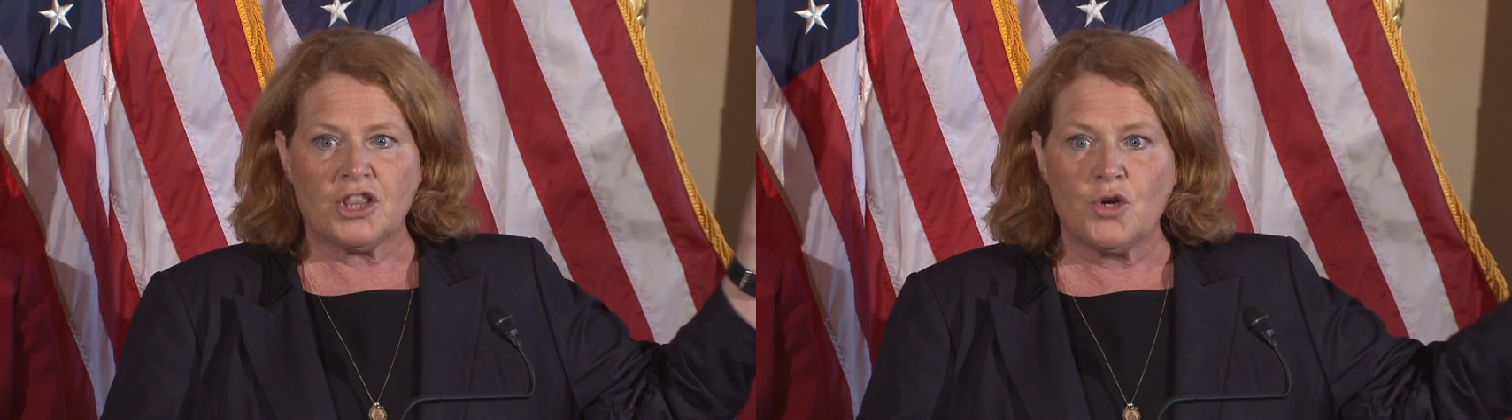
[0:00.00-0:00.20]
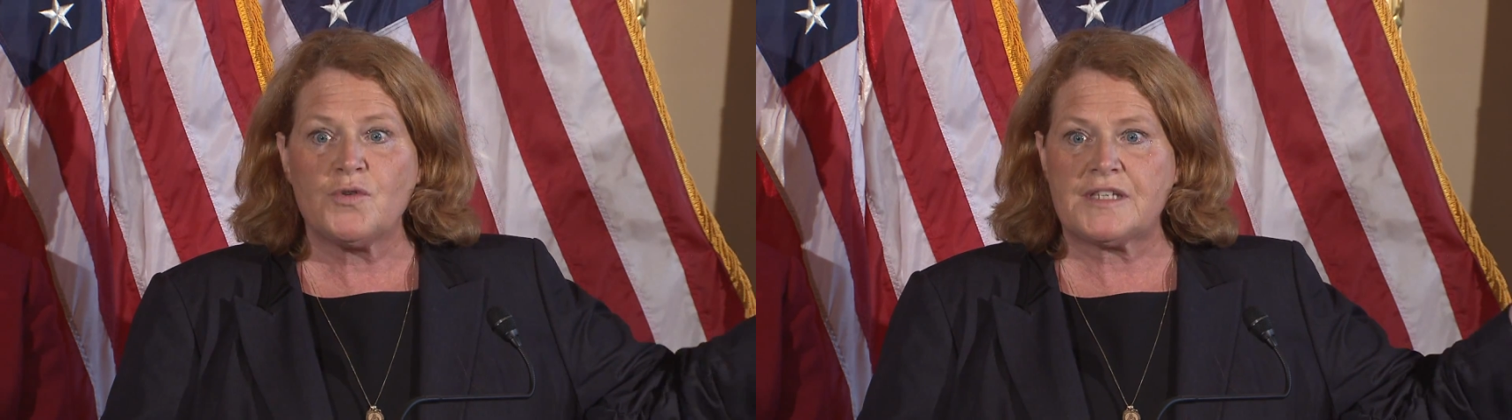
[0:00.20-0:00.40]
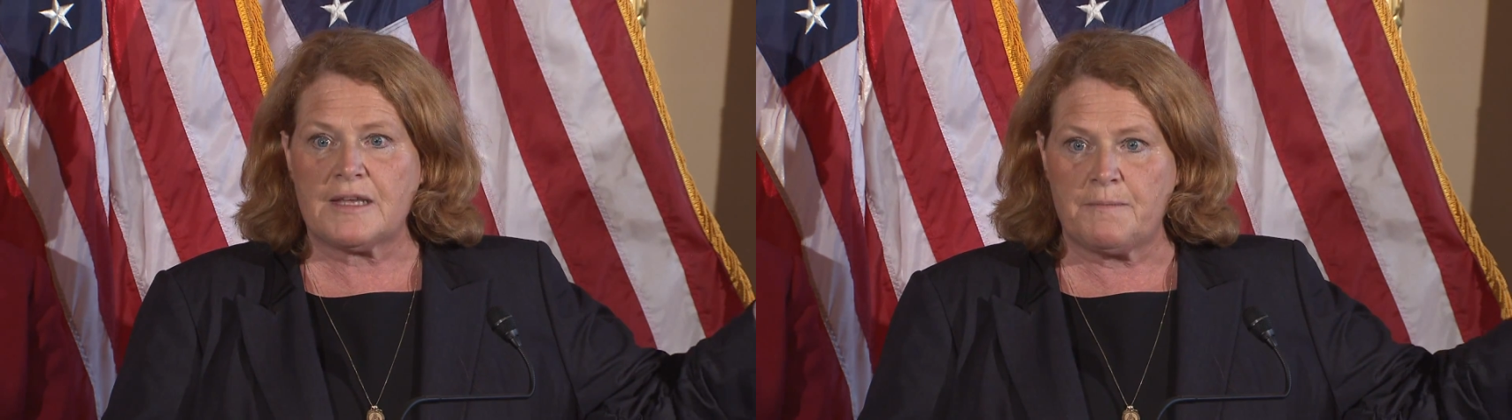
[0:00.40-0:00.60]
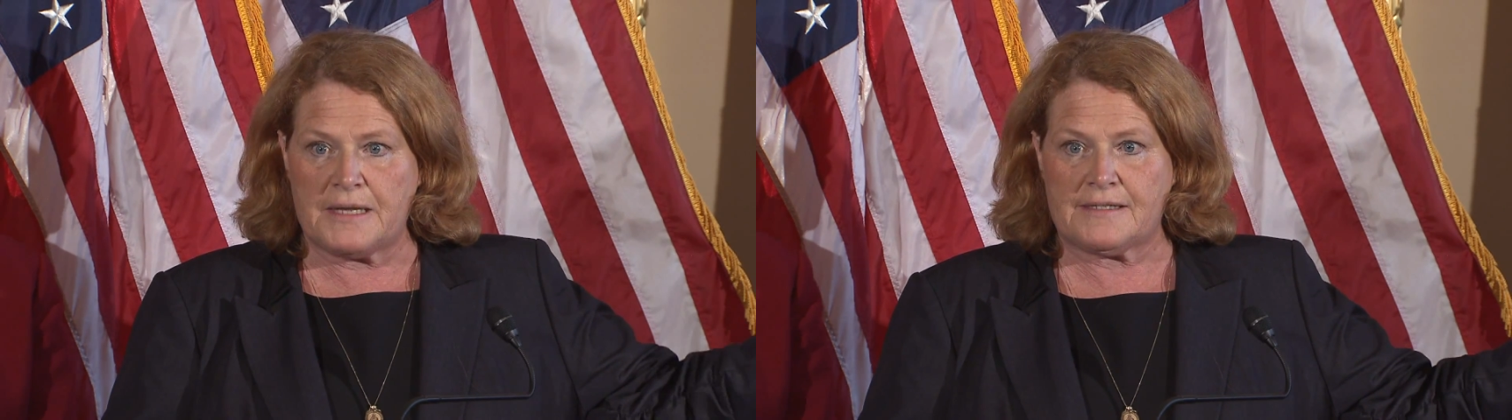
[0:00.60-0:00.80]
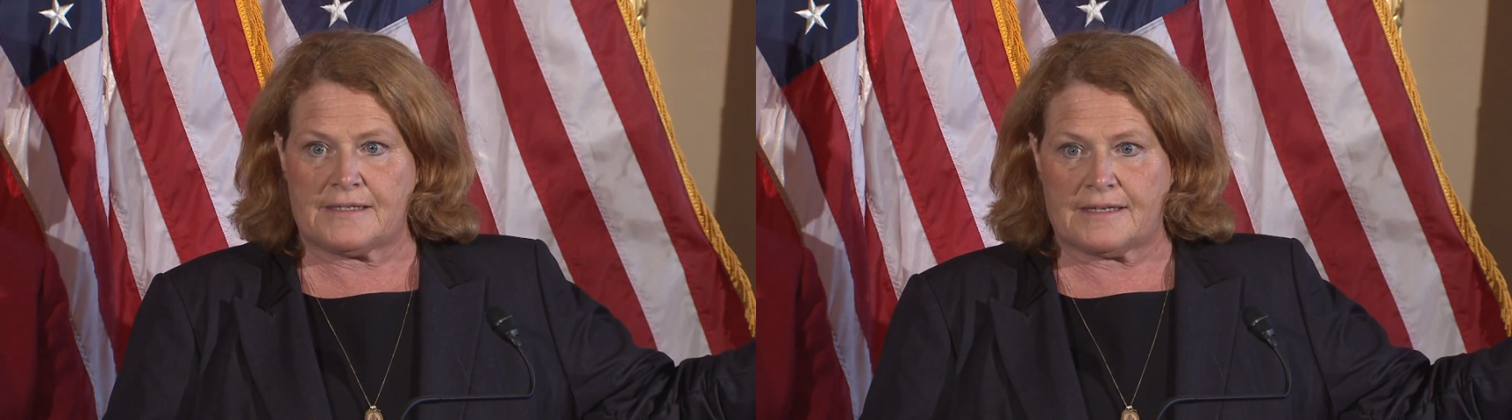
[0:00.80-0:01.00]
losing
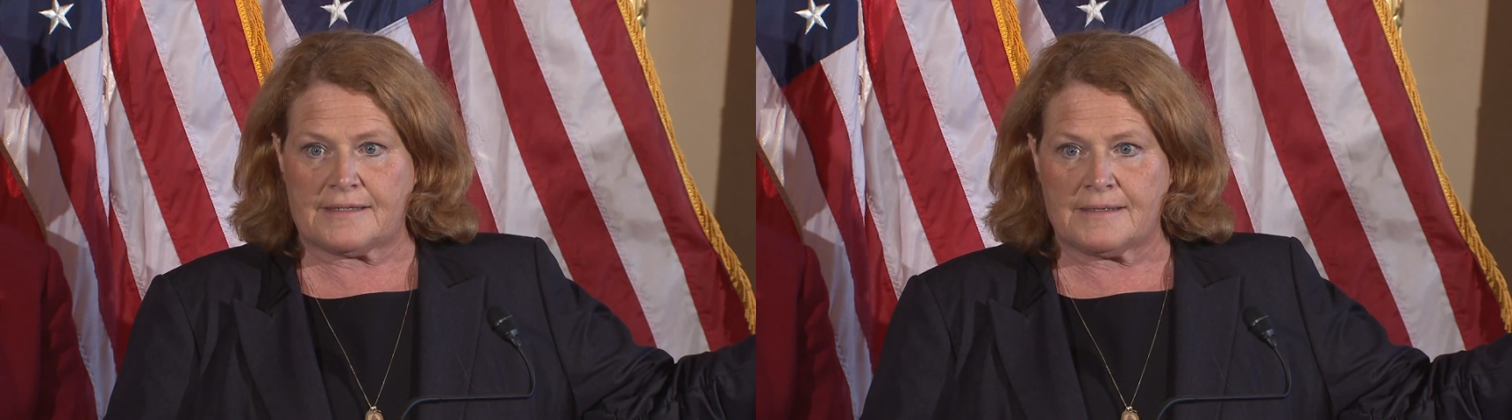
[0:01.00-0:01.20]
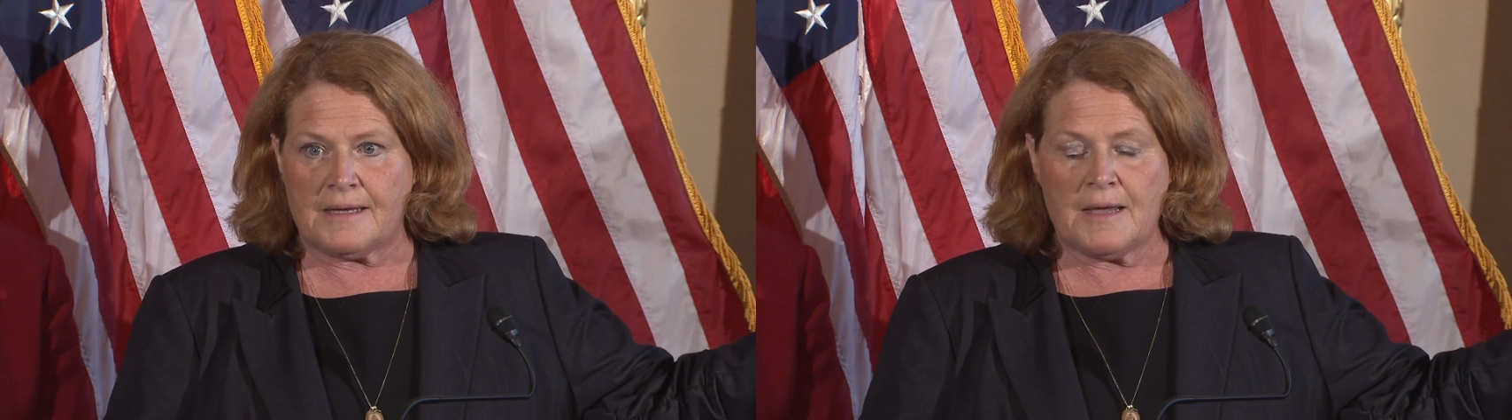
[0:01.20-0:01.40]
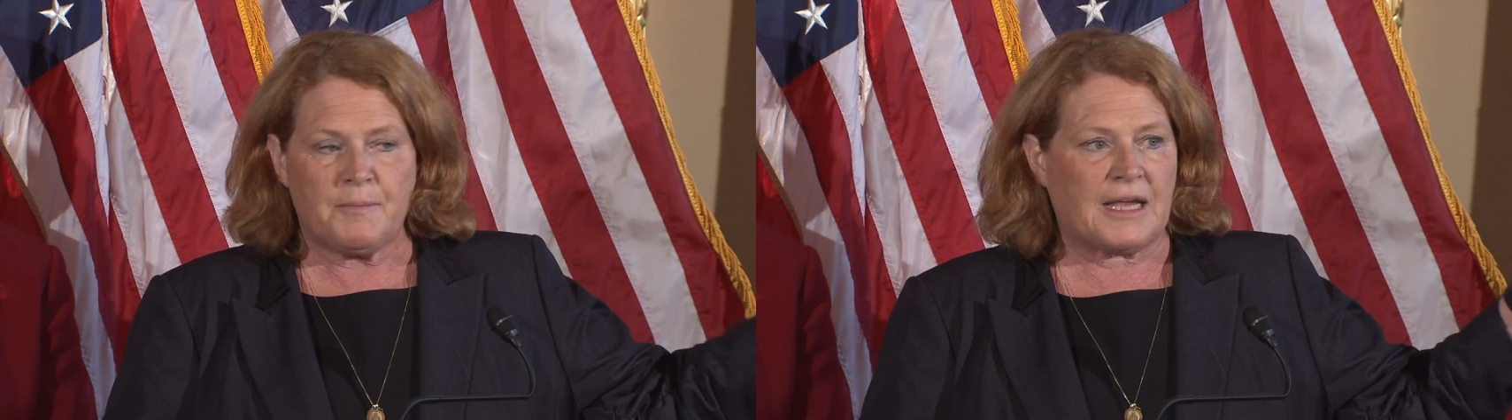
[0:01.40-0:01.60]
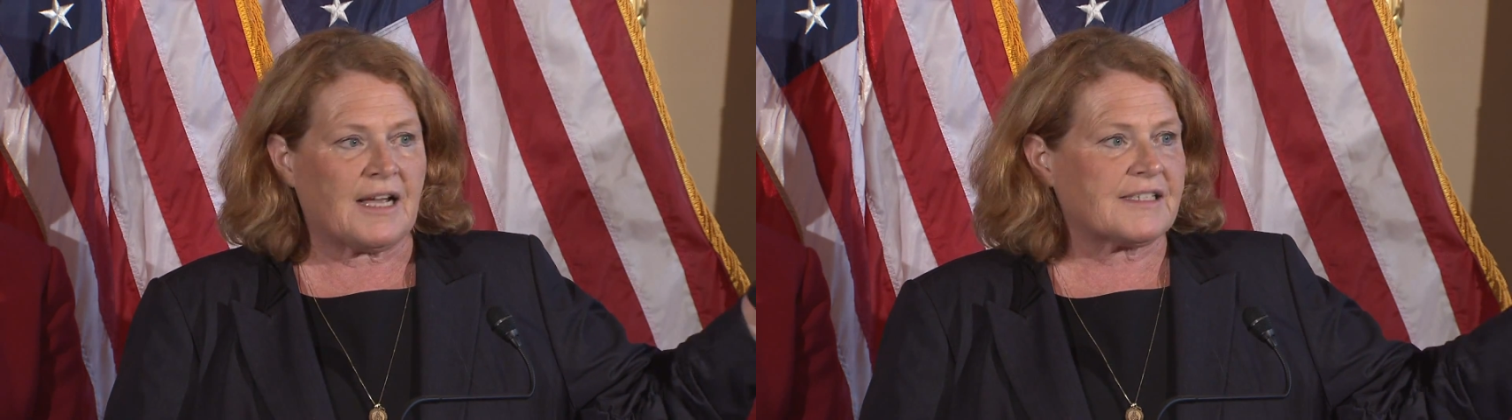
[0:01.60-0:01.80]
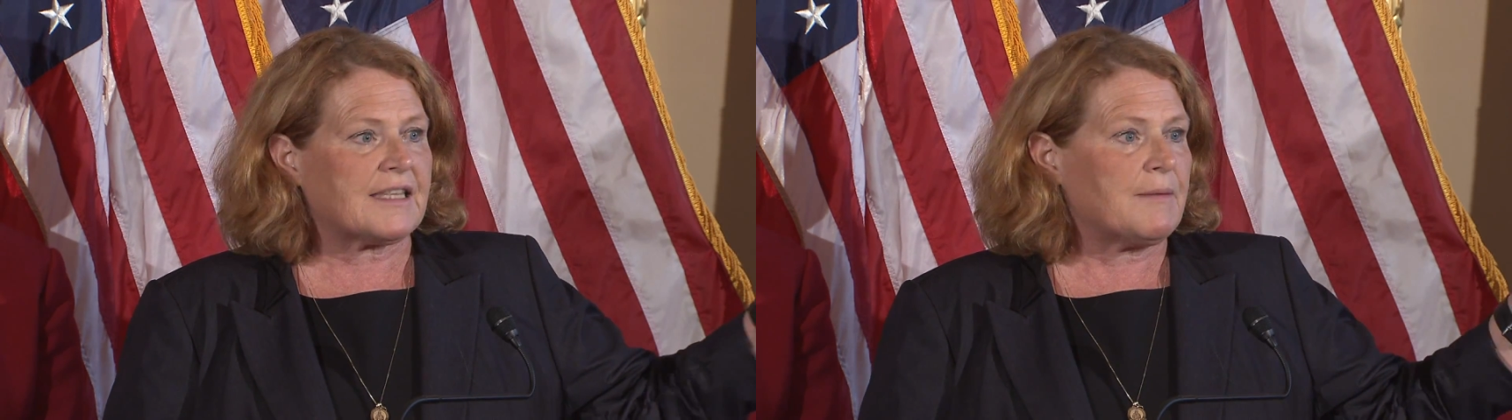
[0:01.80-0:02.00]
business
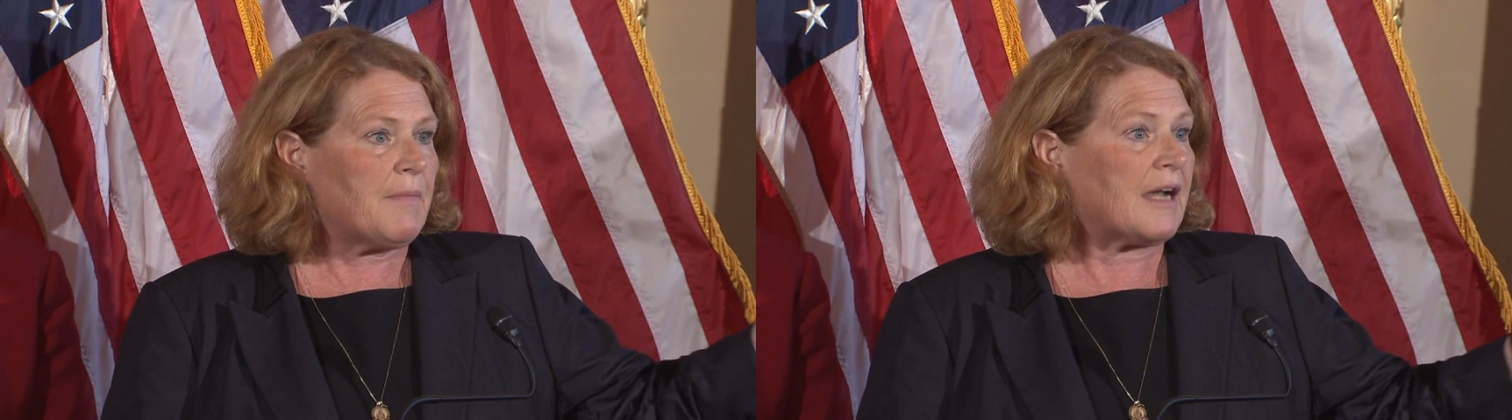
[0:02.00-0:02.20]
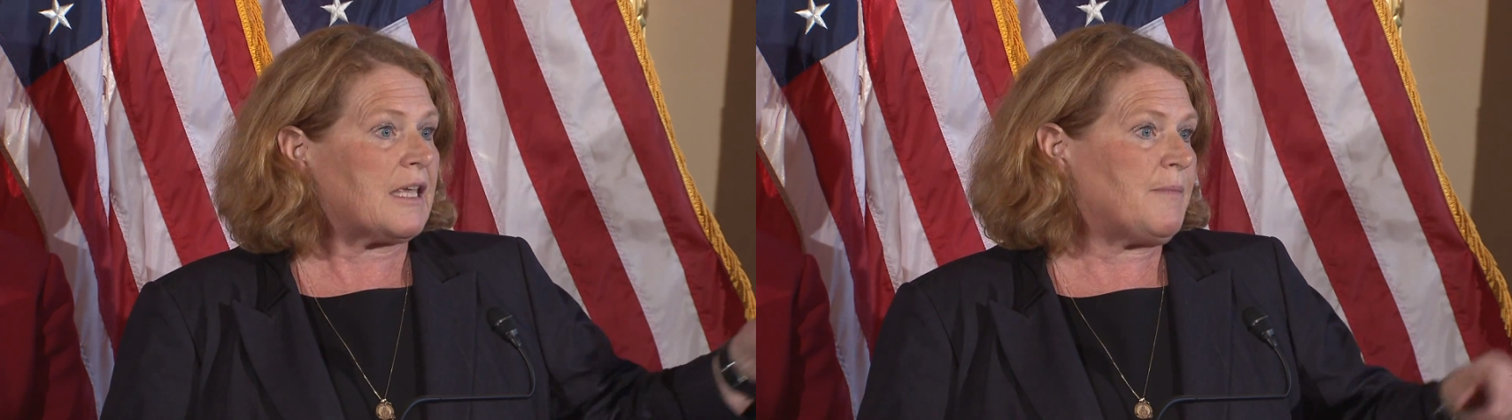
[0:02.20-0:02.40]
because of the monkey